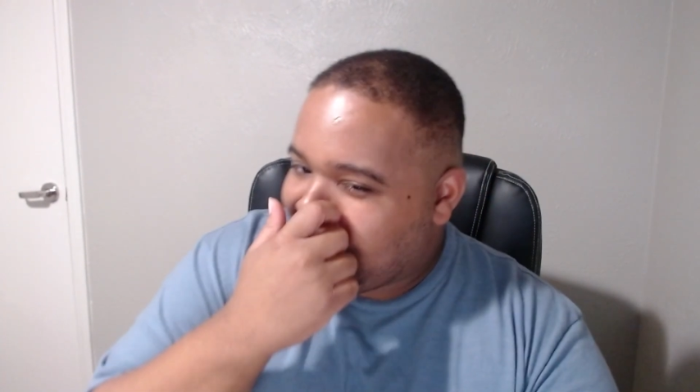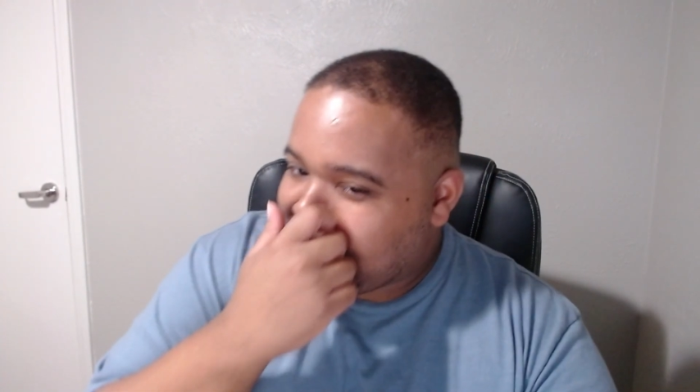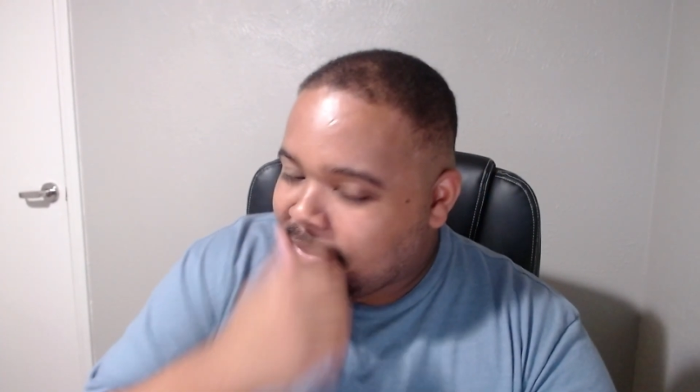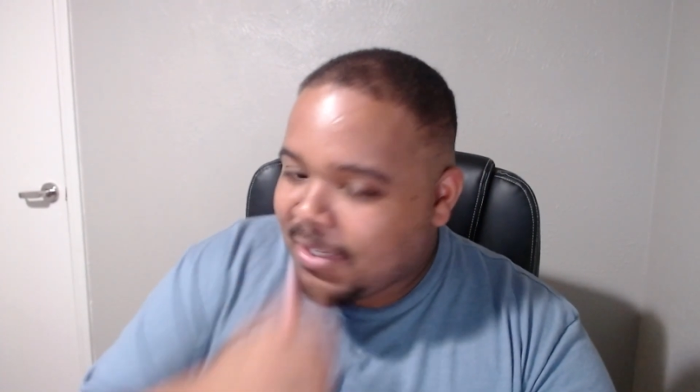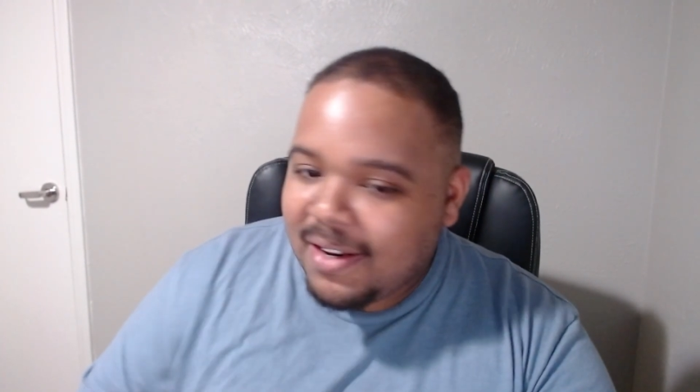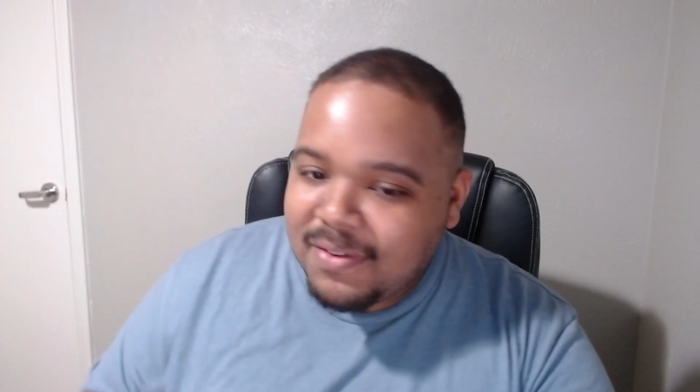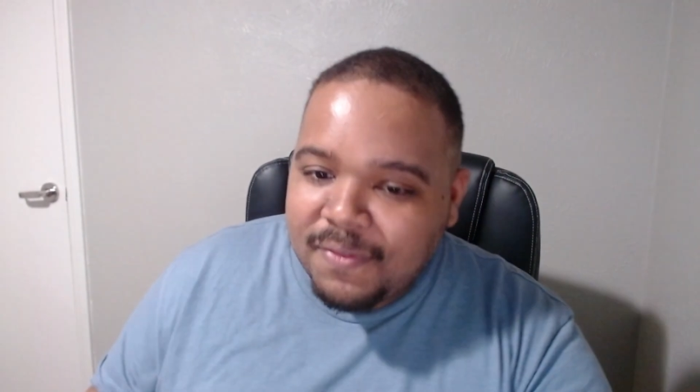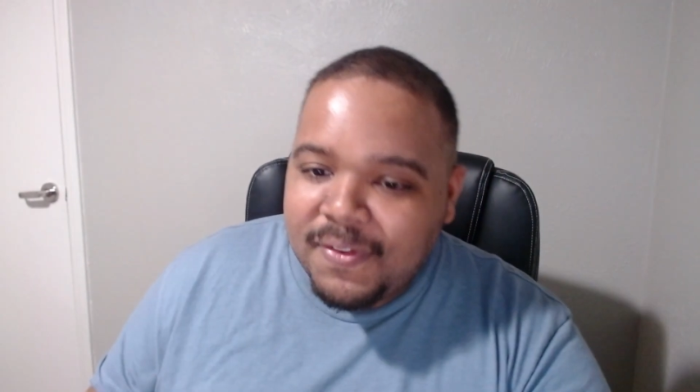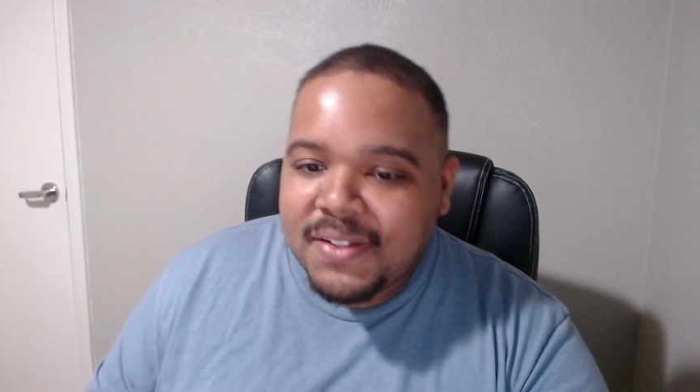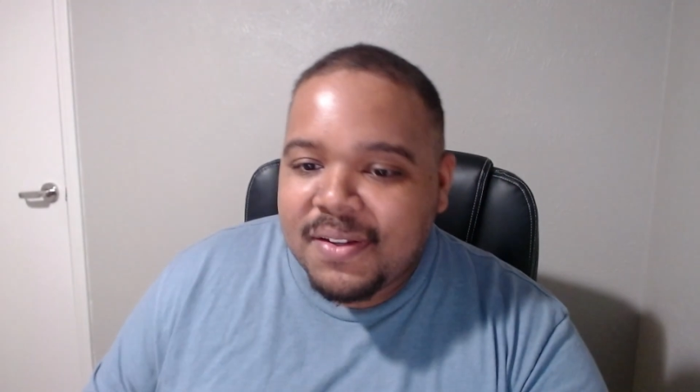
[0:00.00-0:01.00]
Jadis
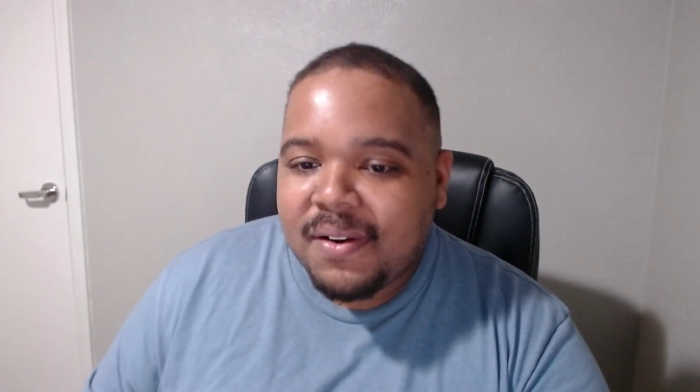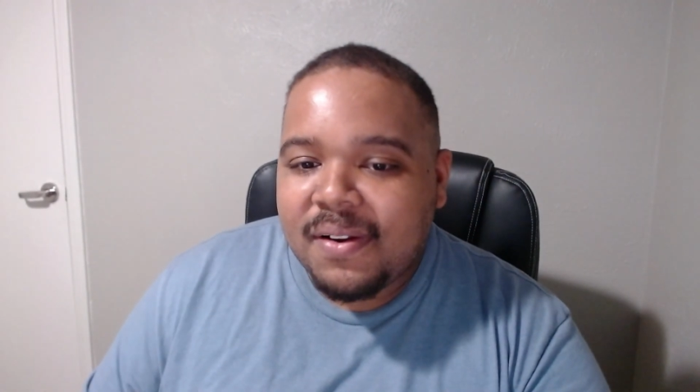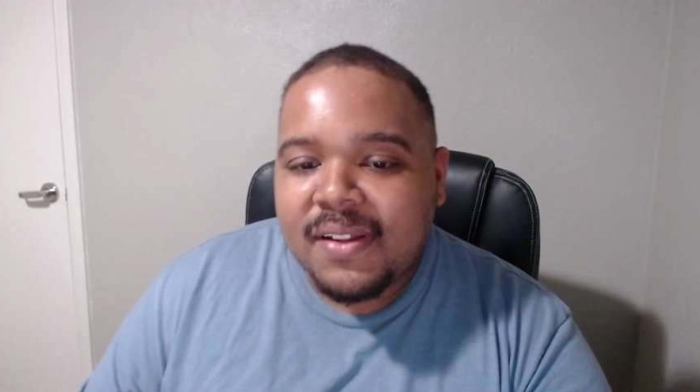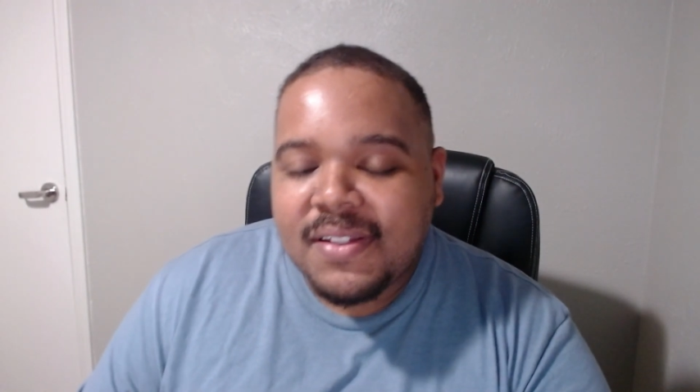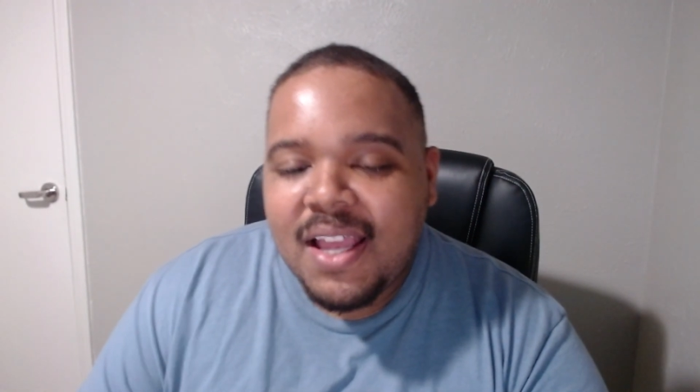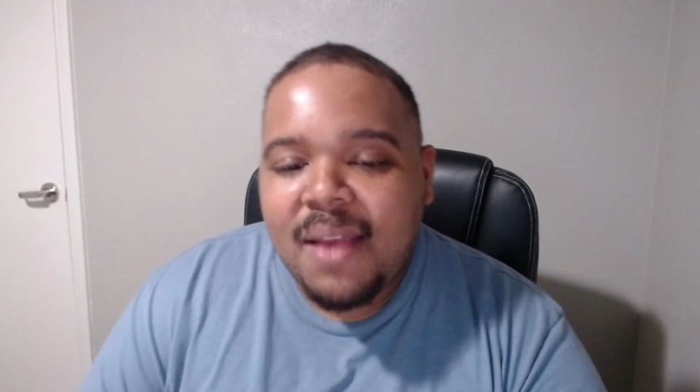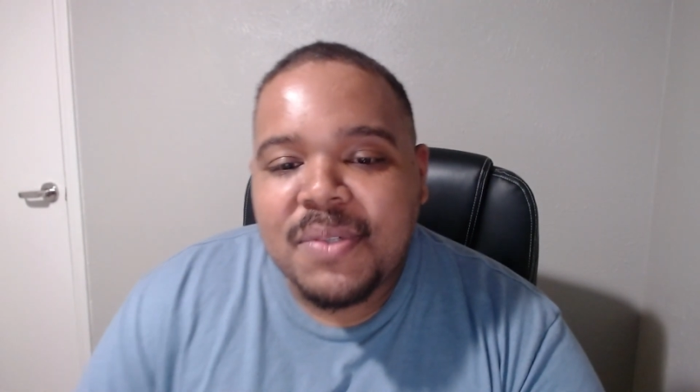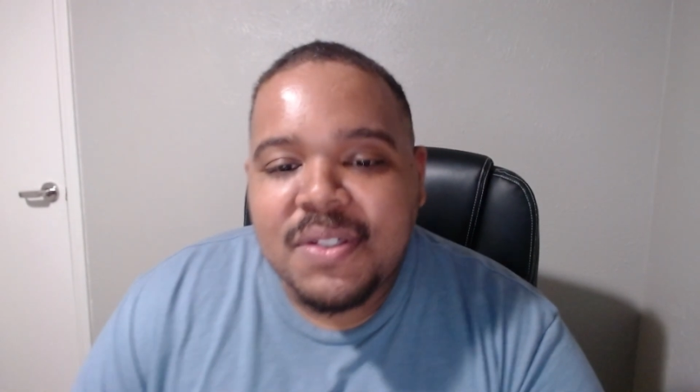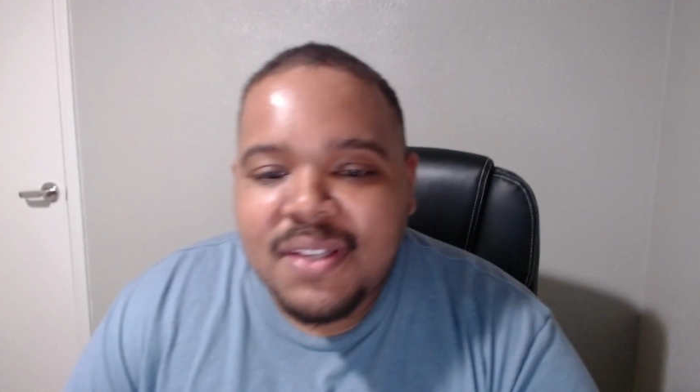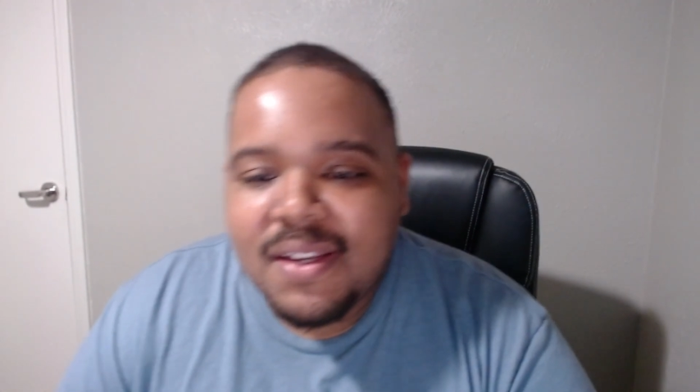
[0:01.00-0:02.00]
reflects on her earlier time, and
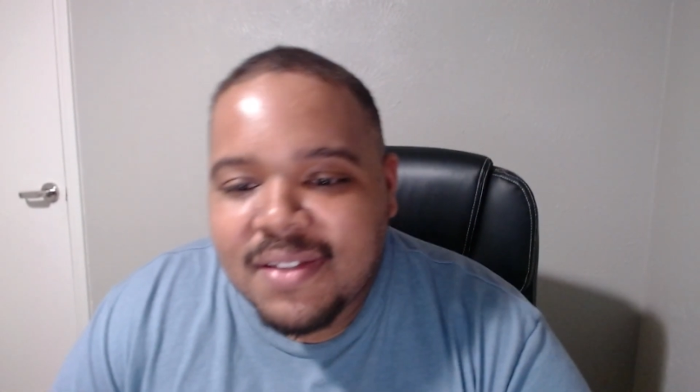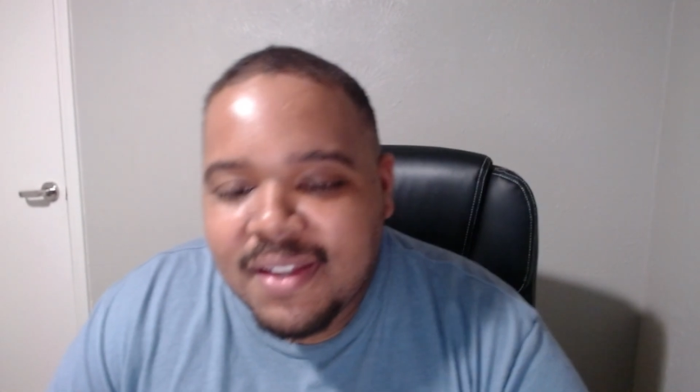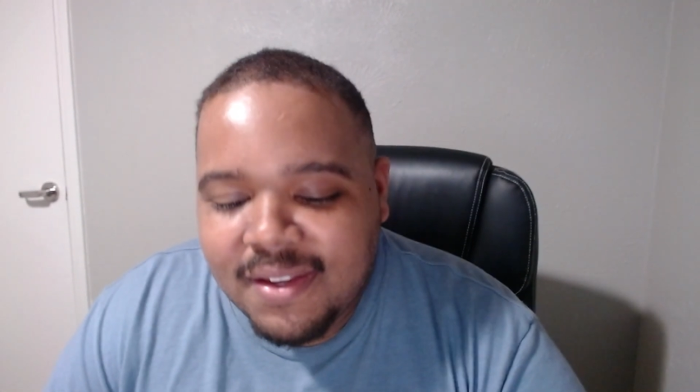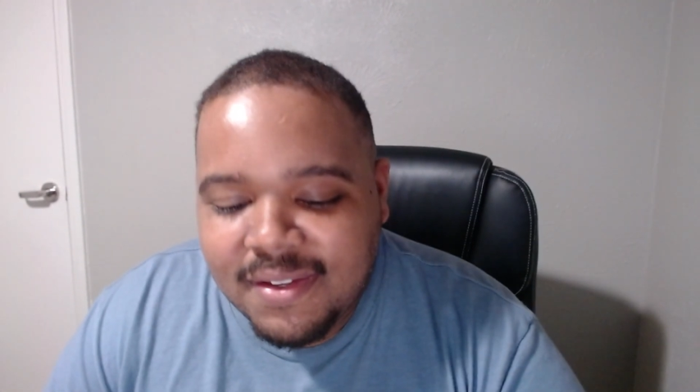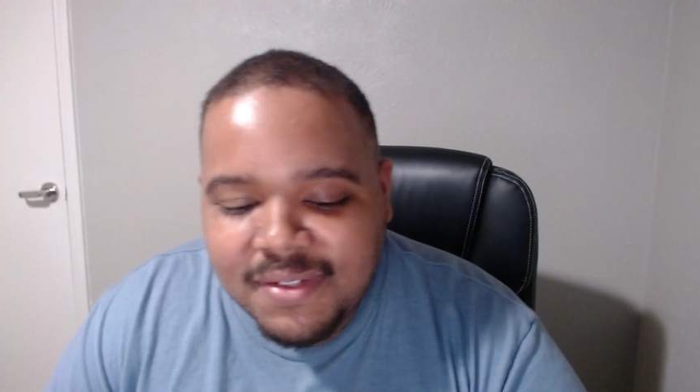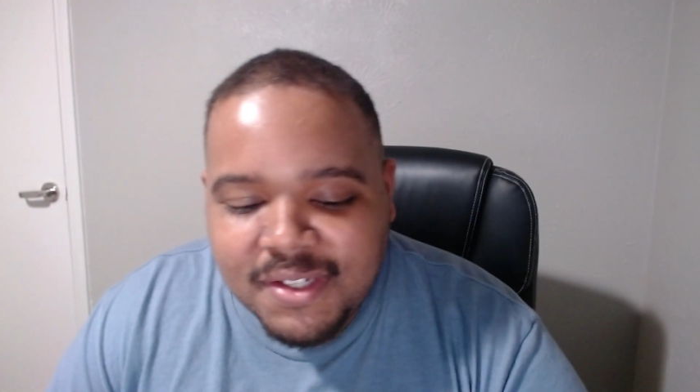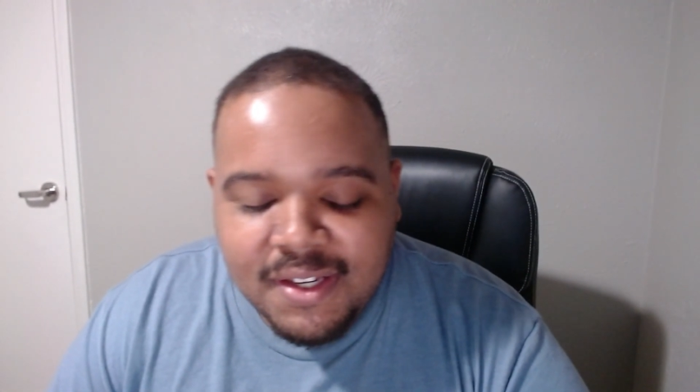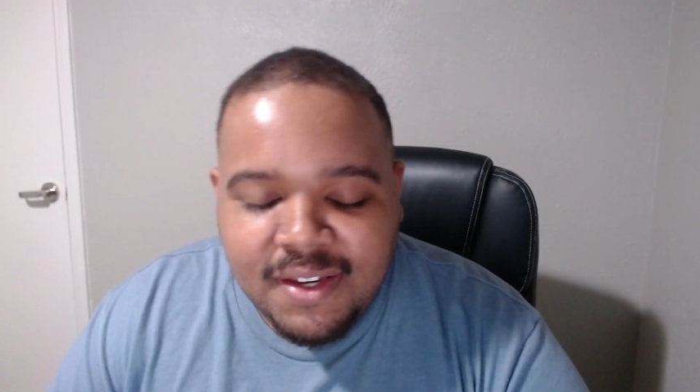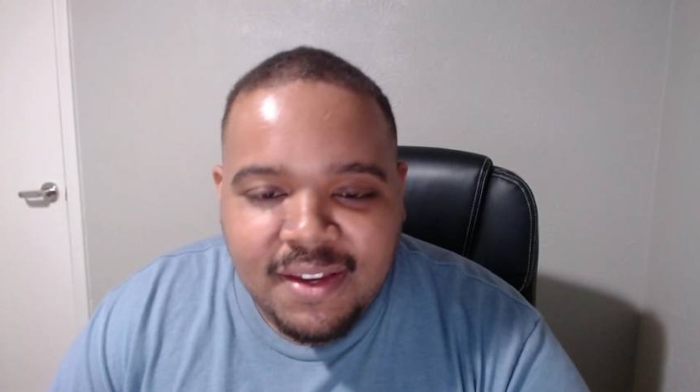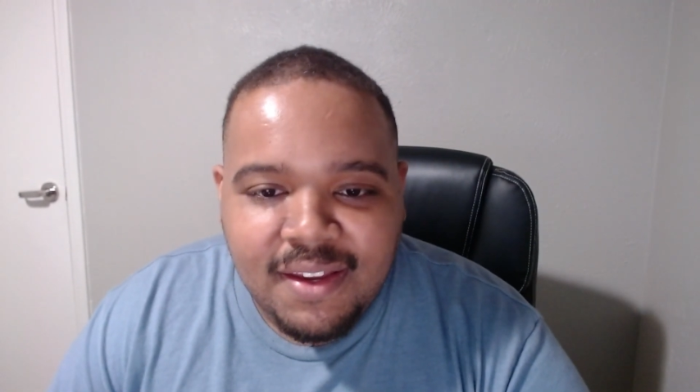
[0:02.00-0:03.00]
she says that
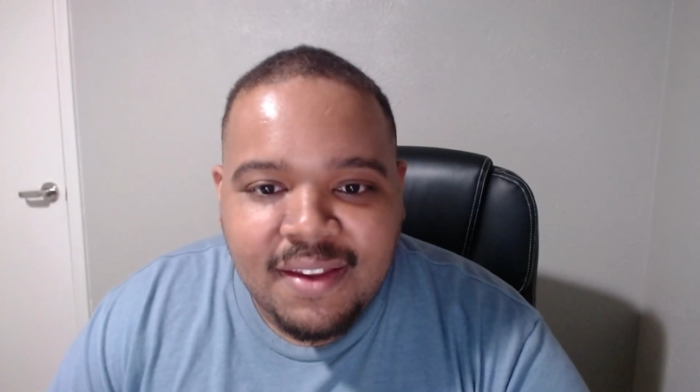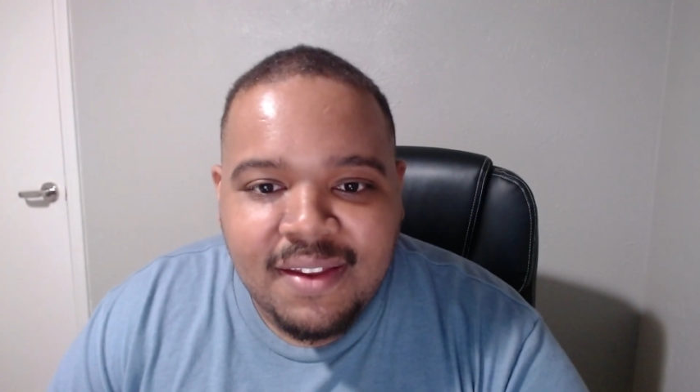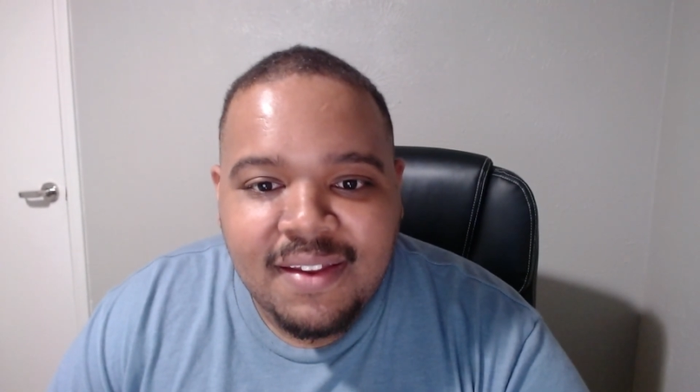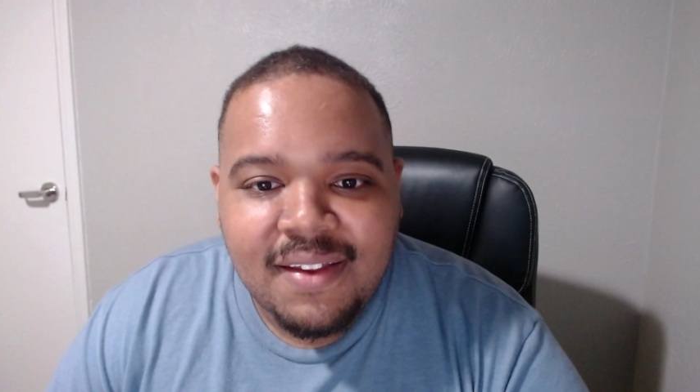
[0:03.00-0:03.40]
she